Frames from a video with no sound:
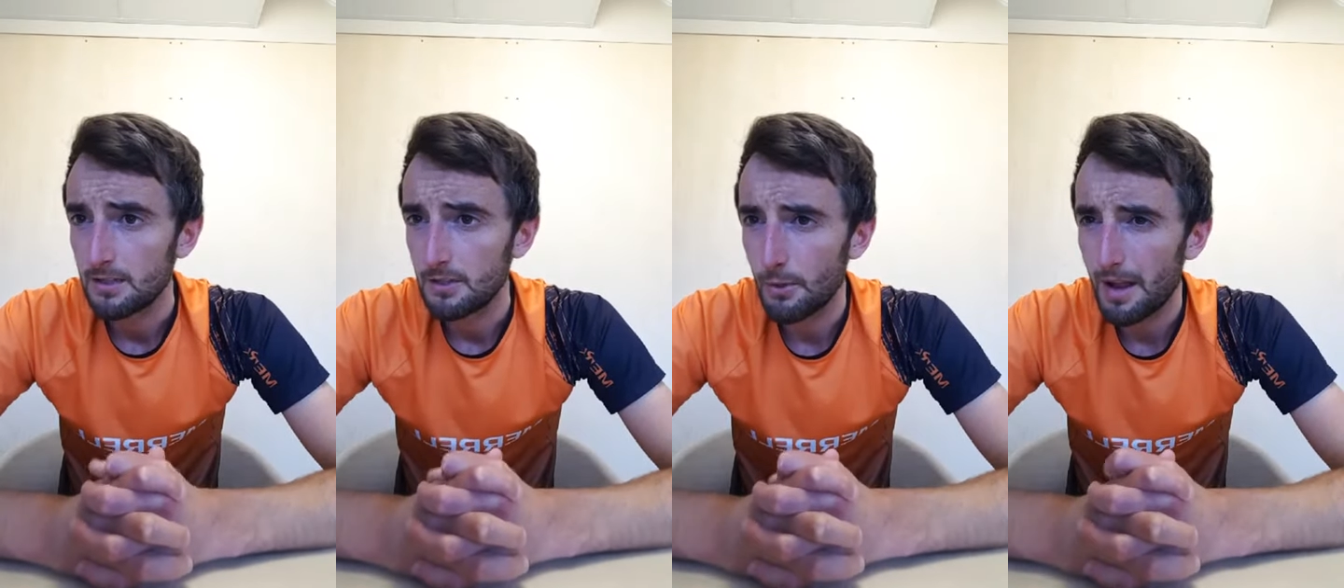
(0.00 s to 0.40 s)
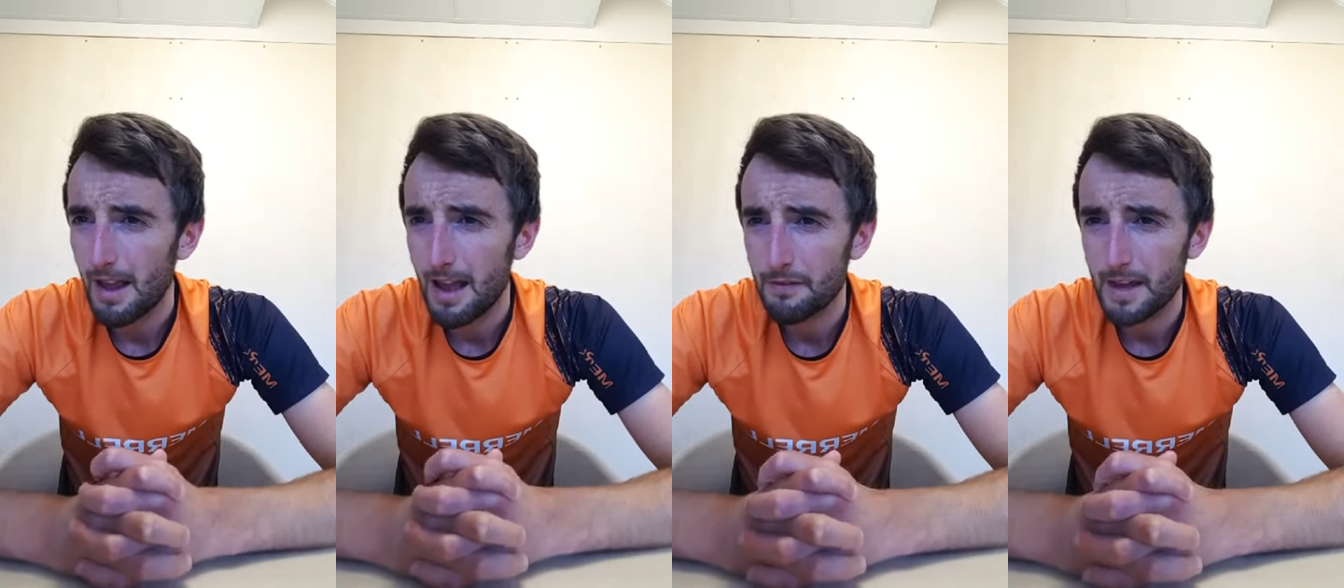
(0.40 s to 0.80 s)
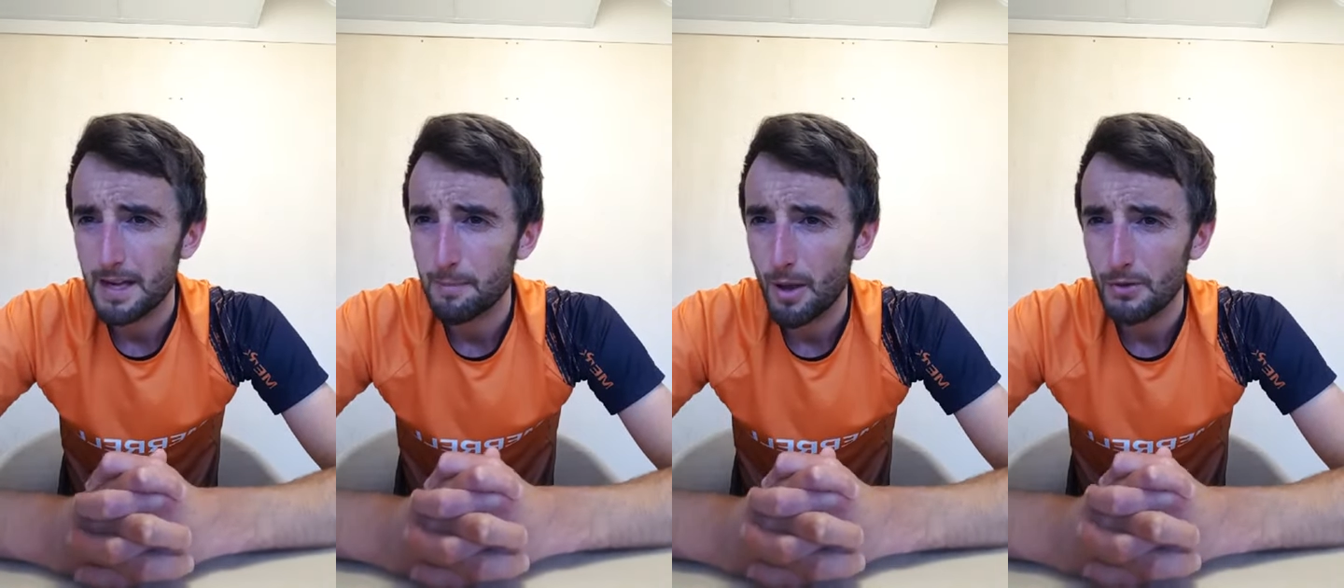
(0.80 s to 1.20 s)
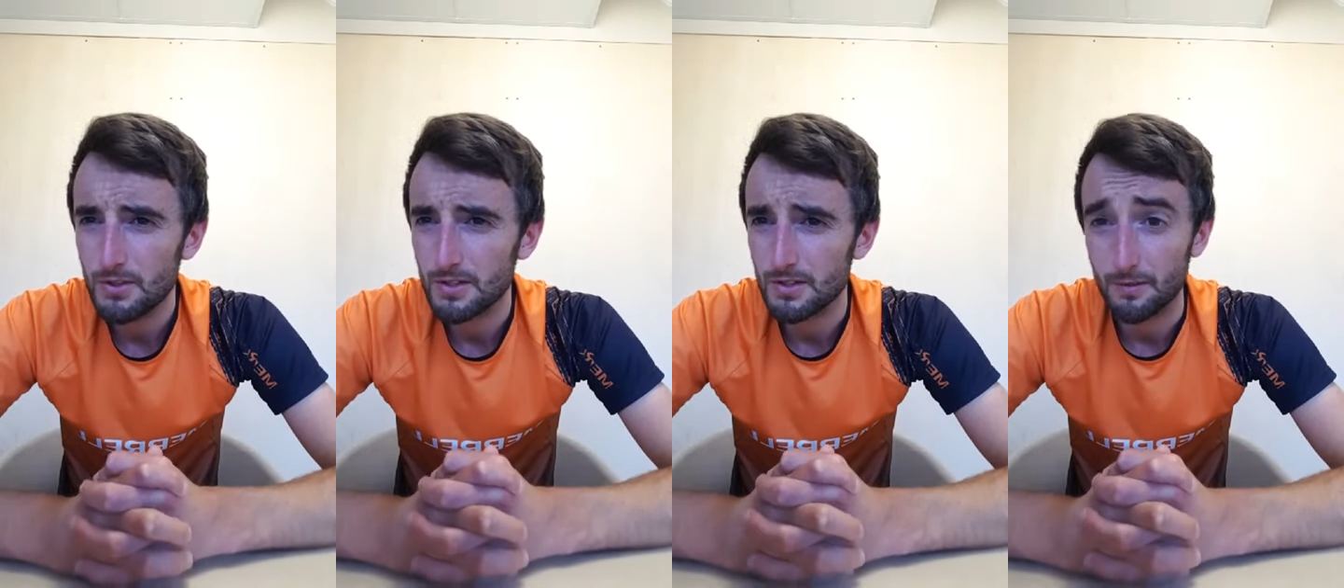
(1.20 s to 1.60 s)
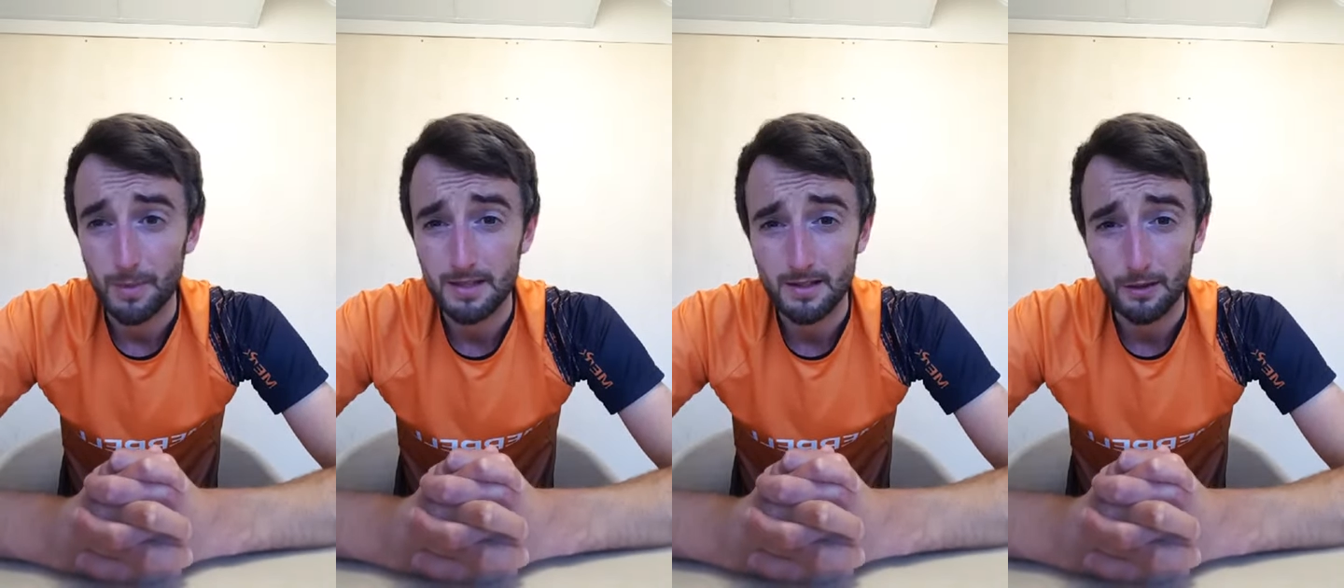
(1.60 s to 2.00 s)
do I have any posters of
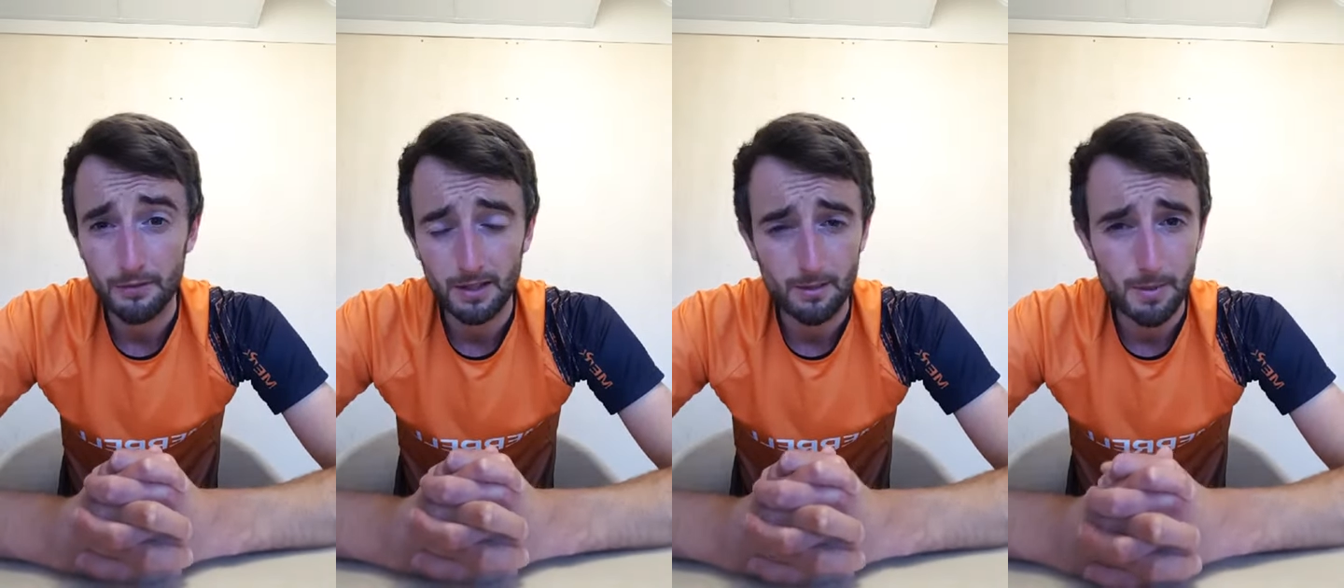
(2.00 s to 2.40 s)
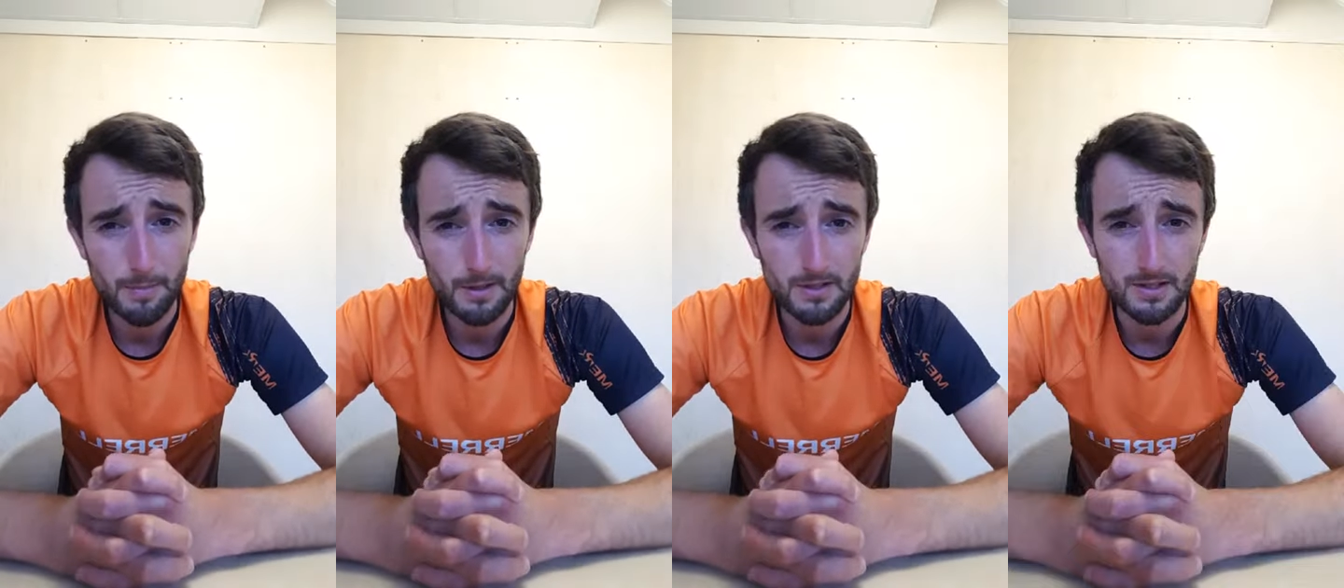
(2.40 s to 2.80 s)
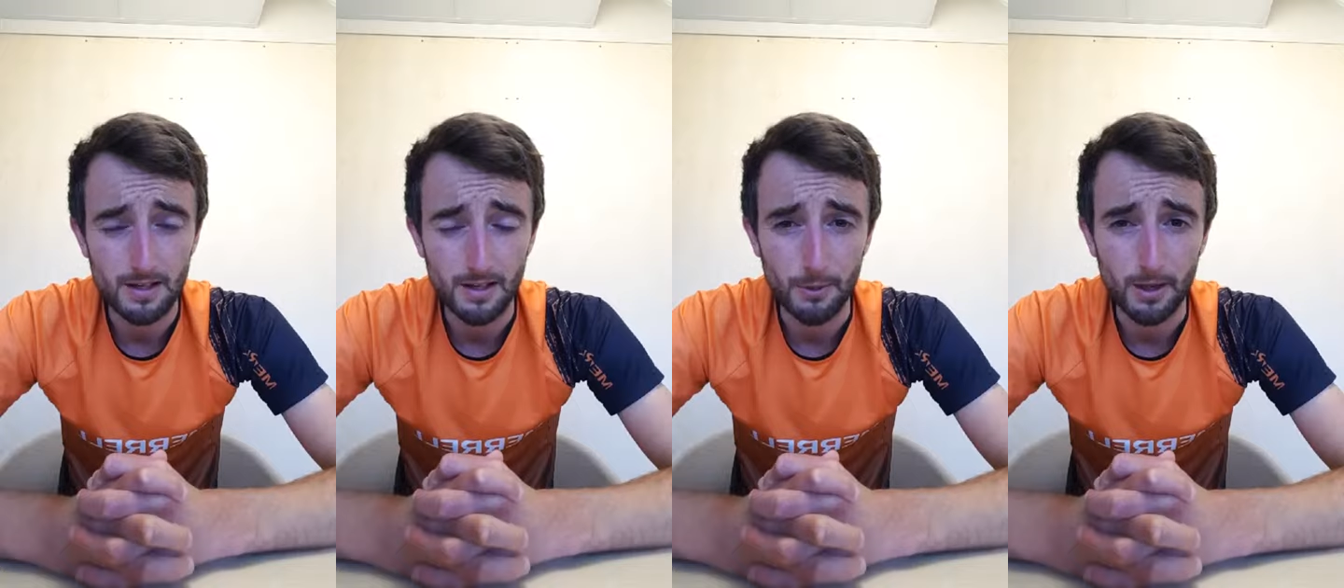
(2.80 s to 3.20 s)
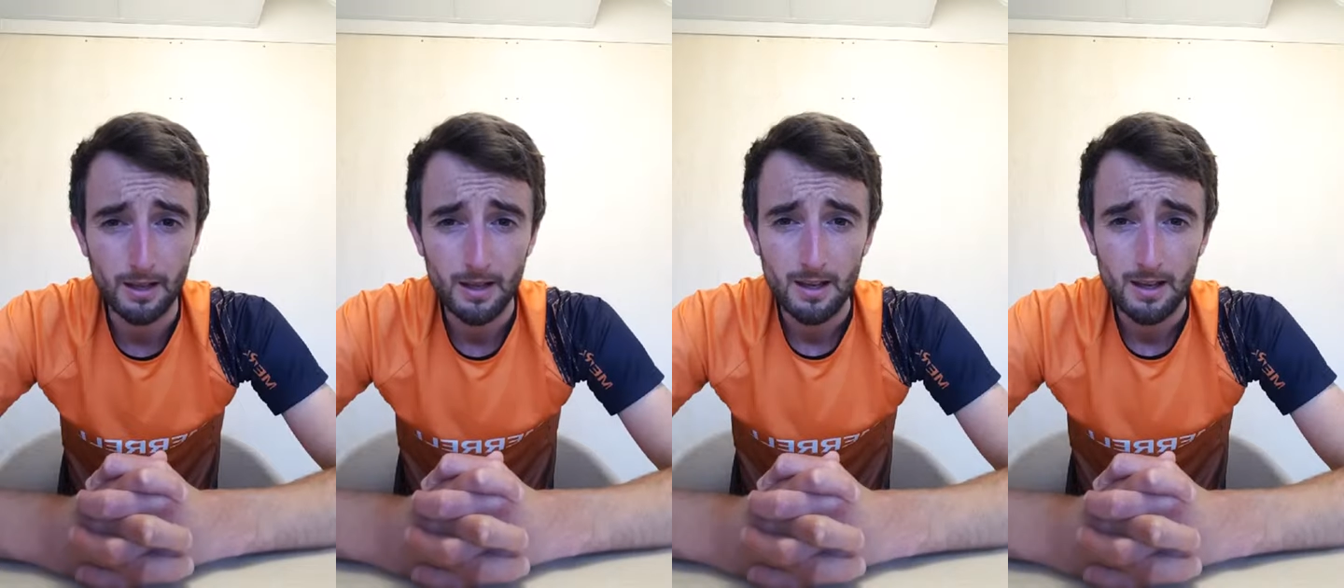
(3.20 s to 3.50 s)
myself that can be purchased anywhere?